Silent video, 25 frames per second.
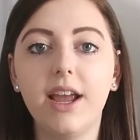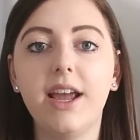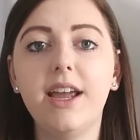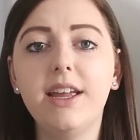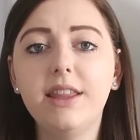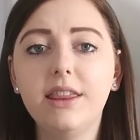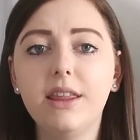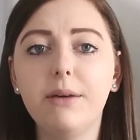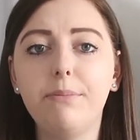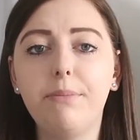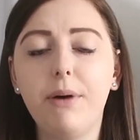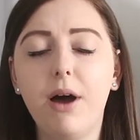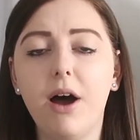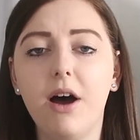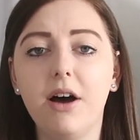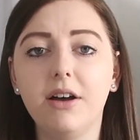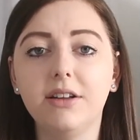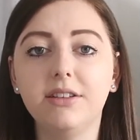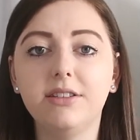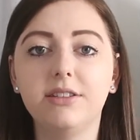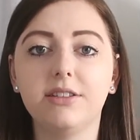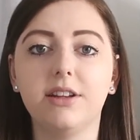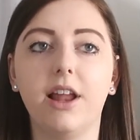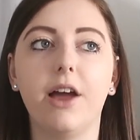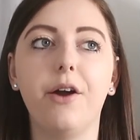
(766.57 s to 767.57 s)
In the
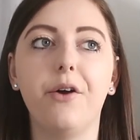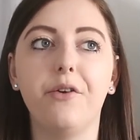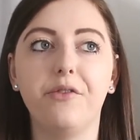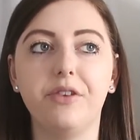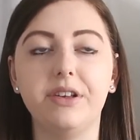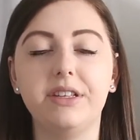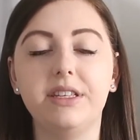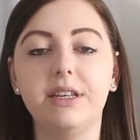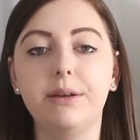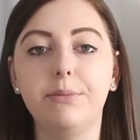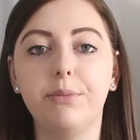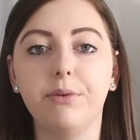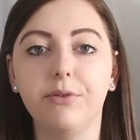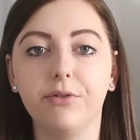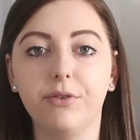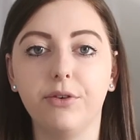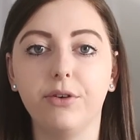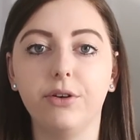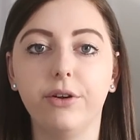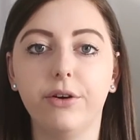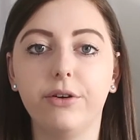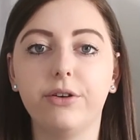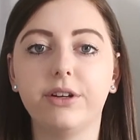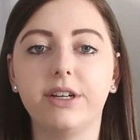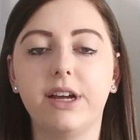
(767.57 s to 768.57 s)
past, like obviously
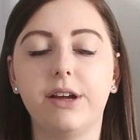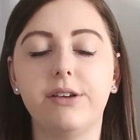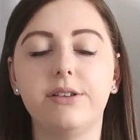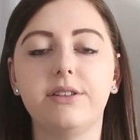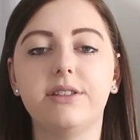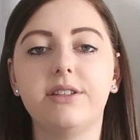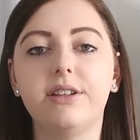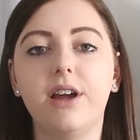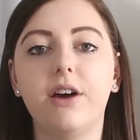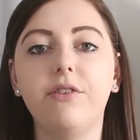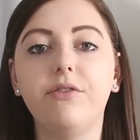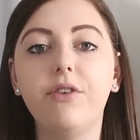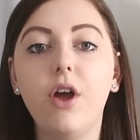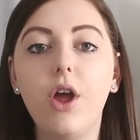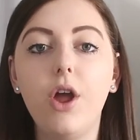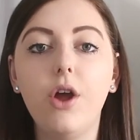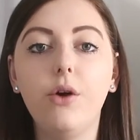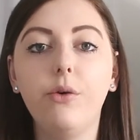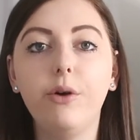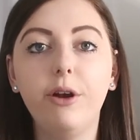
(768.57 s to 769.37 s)
before lockdown and stuff,